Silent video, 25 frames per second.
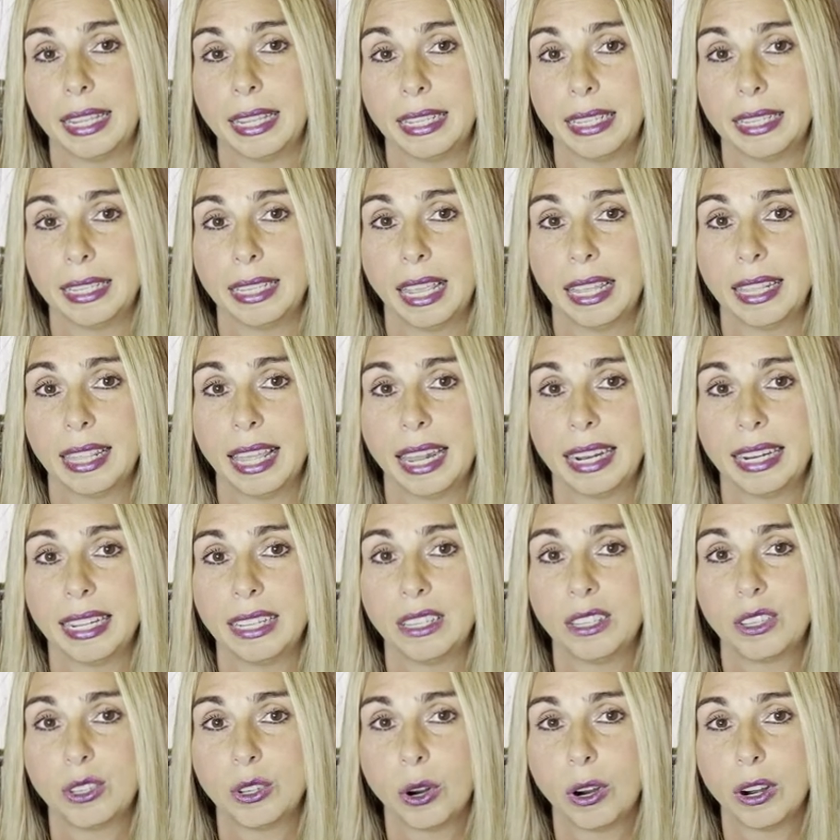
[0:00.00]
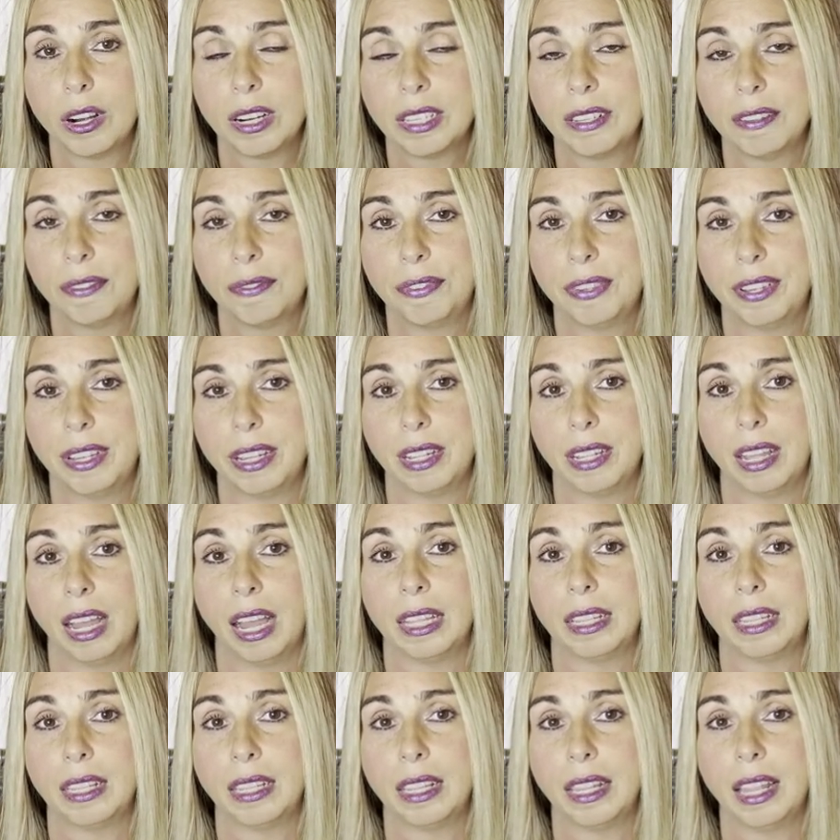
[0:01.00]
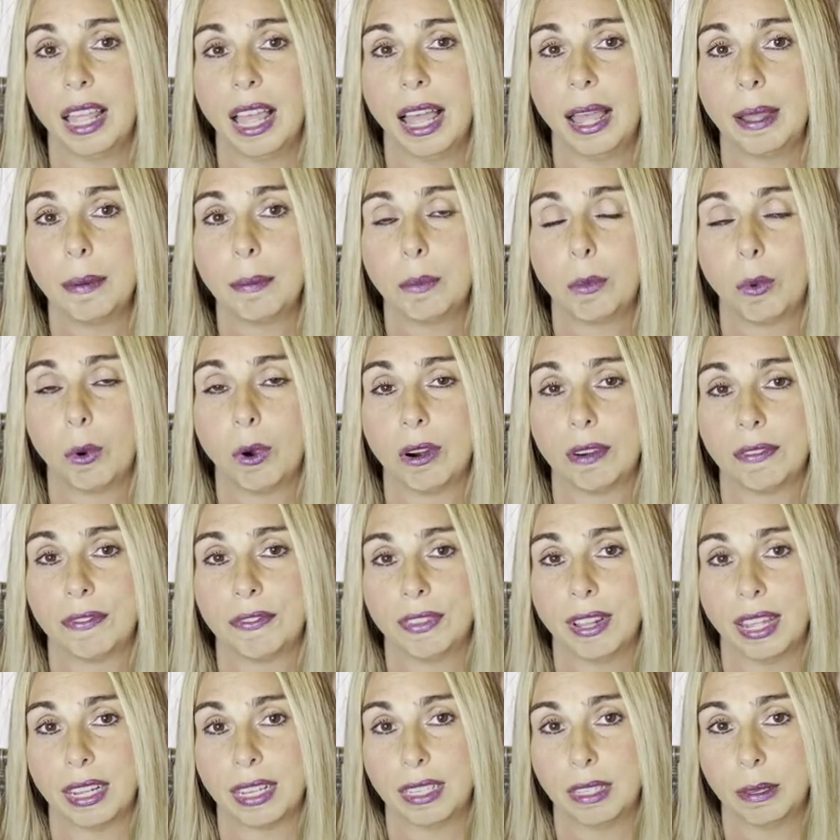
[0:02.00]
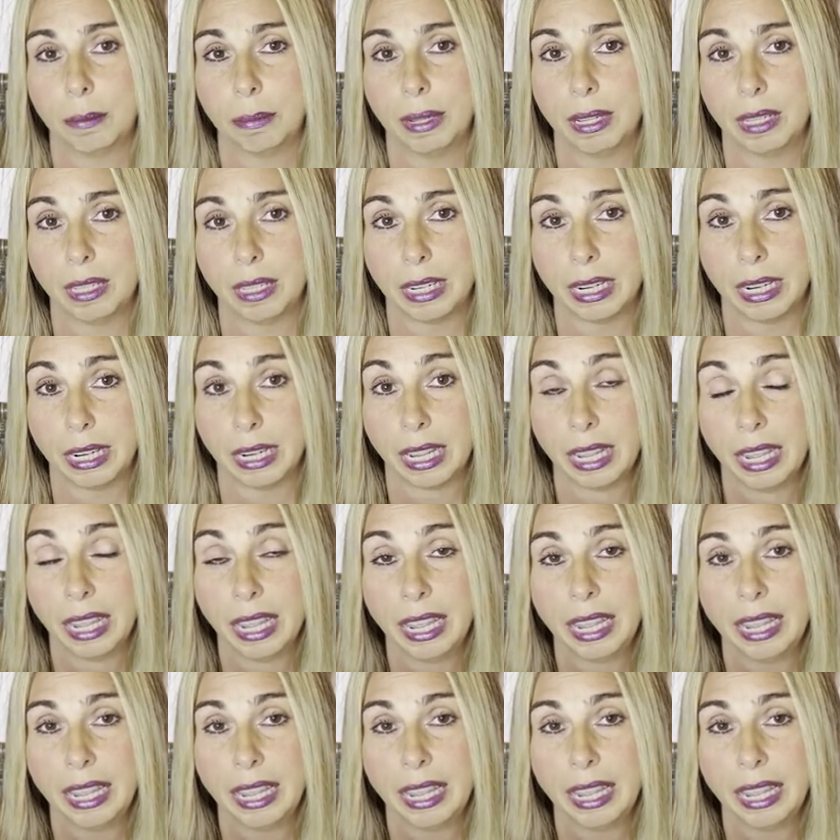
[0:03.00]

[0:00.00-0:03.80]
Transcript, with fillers: He said that he started to feel a lot more flexibility.